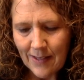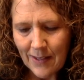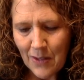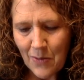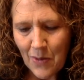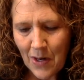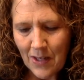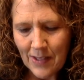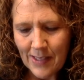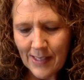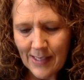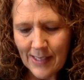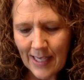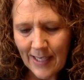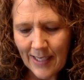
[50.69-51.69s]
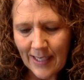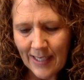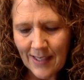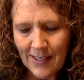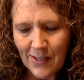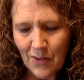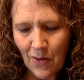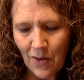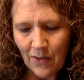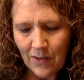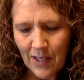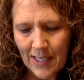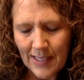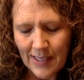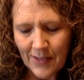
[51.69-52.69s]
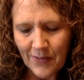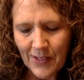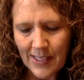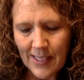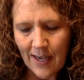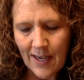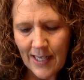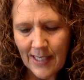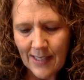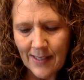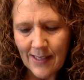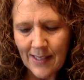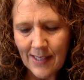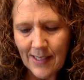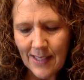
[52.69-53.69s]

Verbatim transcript: You are sending us all kinds of signs